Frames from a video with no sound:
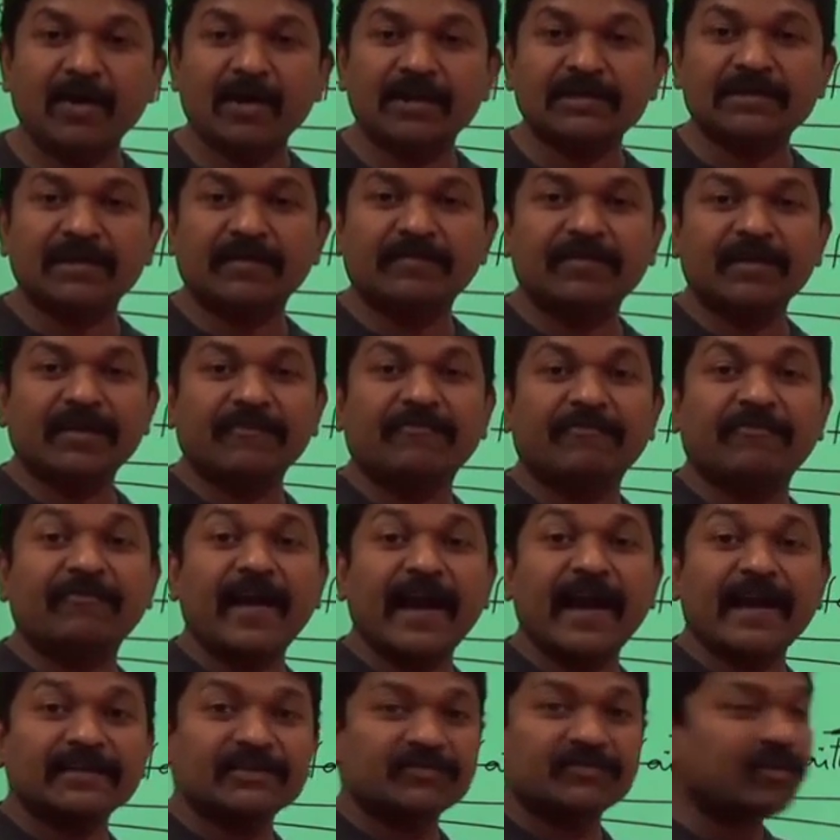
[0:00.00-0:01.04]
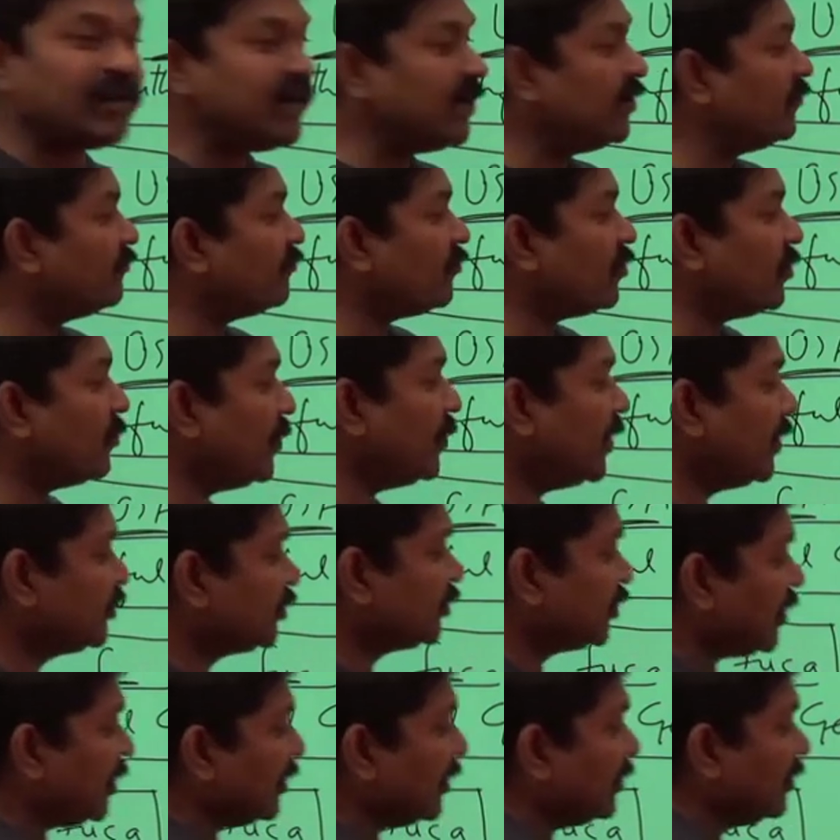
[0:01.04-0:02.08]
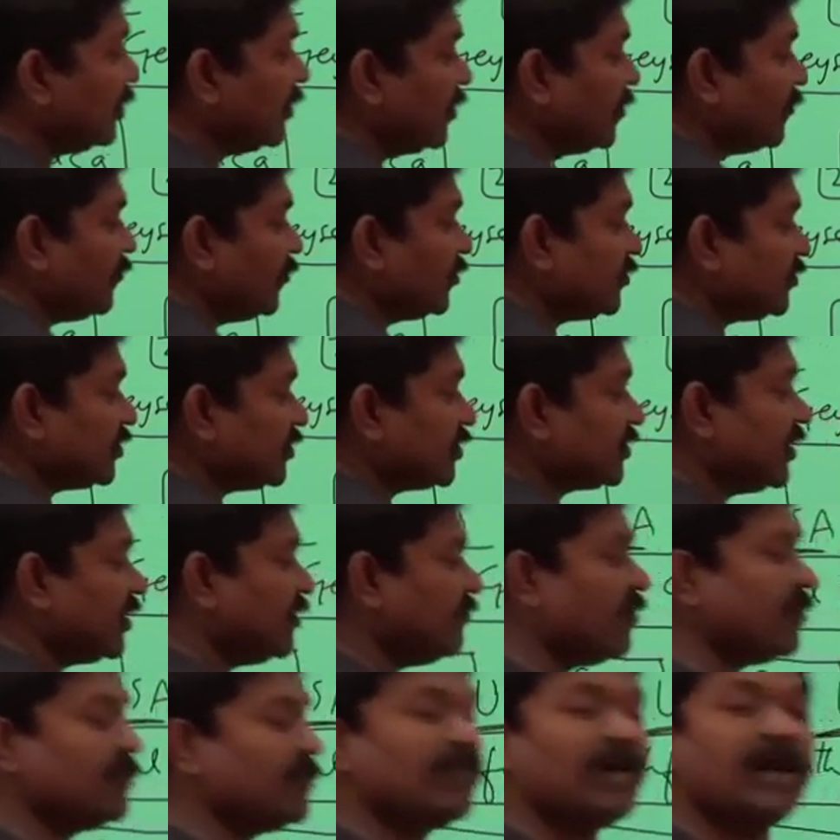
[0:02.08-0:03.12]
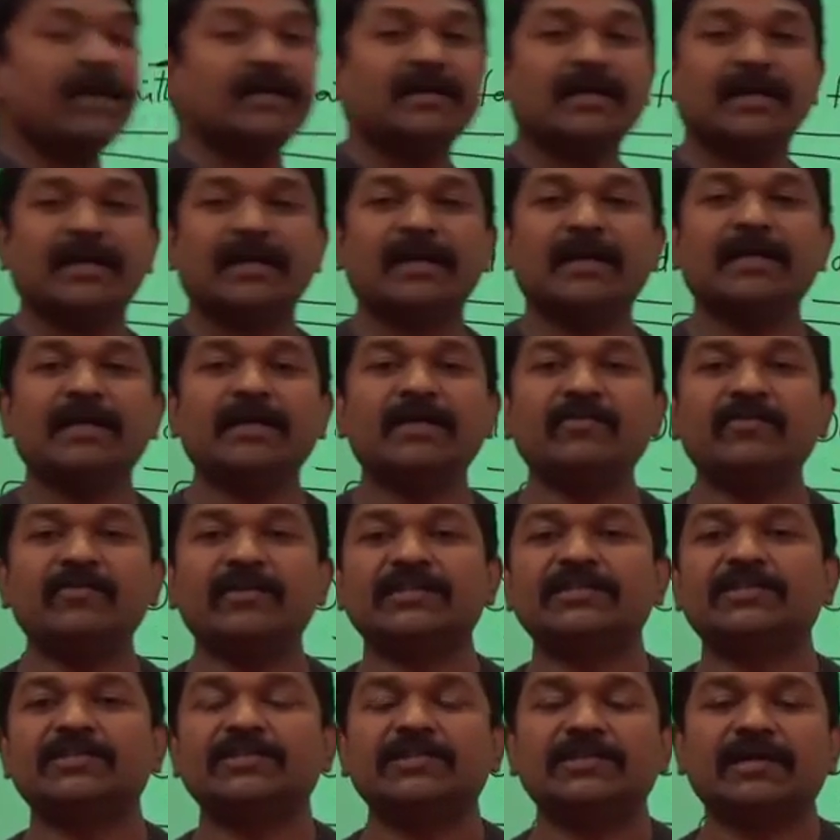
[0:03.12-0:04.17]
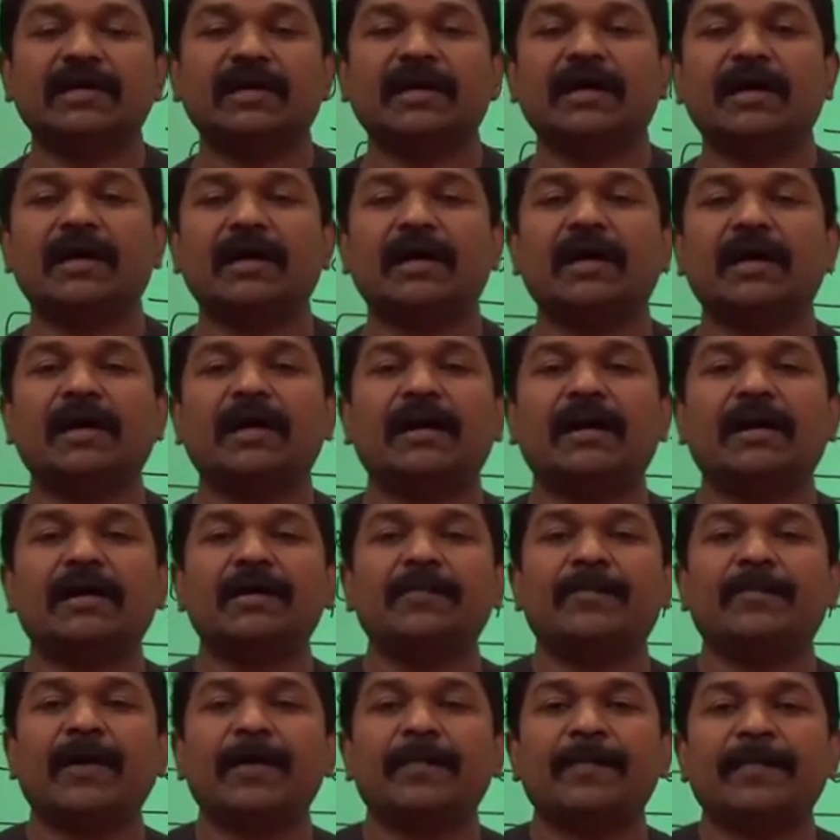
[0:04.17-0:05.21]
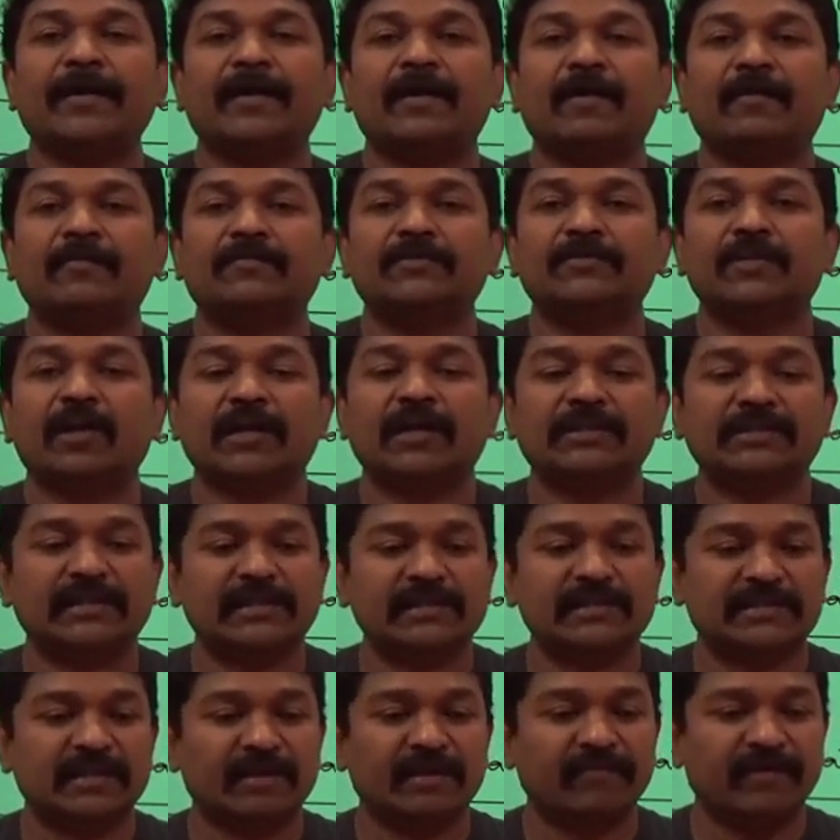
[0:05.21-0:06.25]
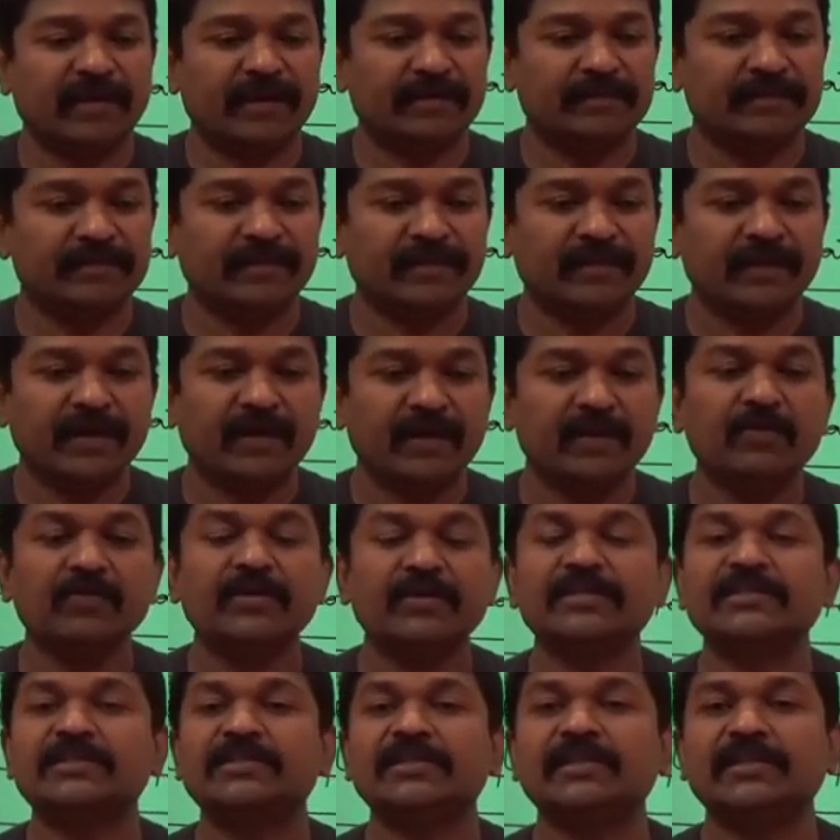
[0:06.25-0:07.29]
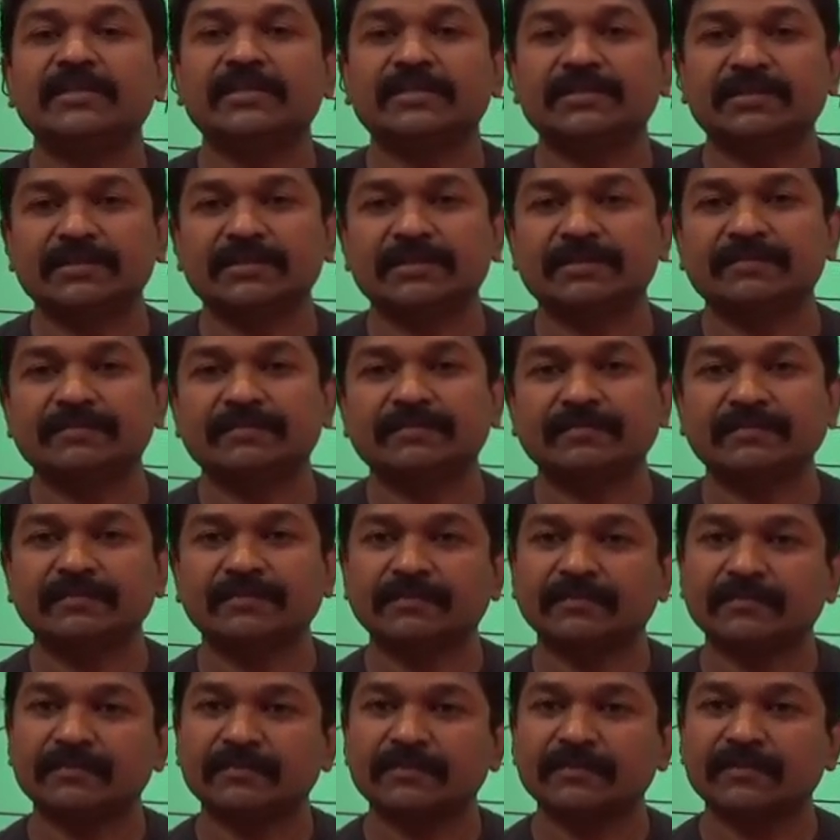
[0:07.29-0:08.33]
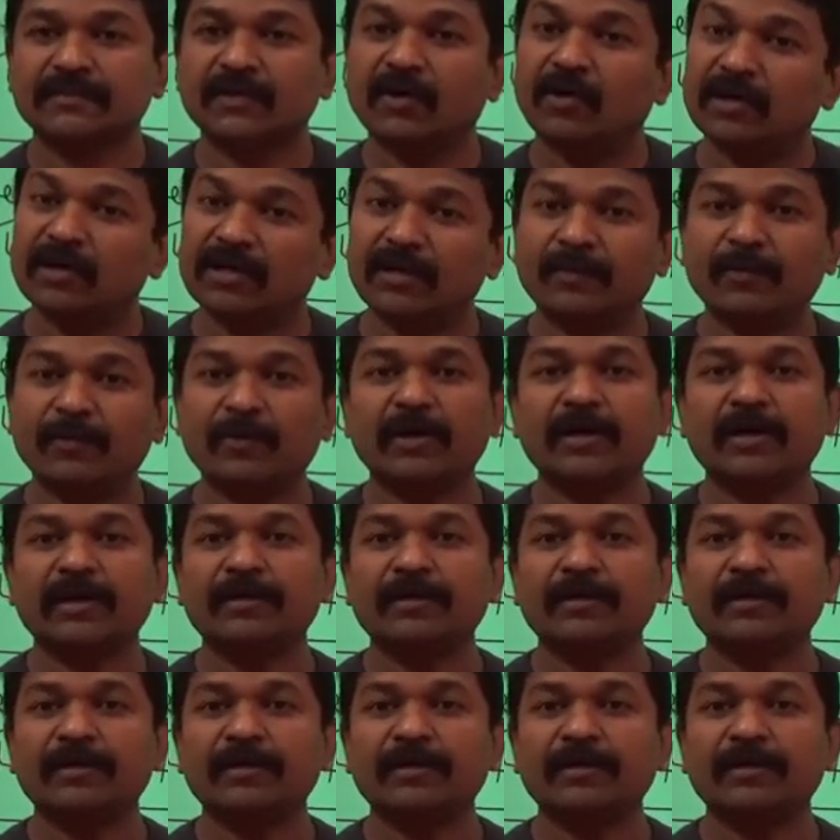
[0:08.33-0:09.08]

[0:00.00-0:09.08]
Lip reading: of the factual information which is given by the US Department of Geological Survey, USGS. Got the point?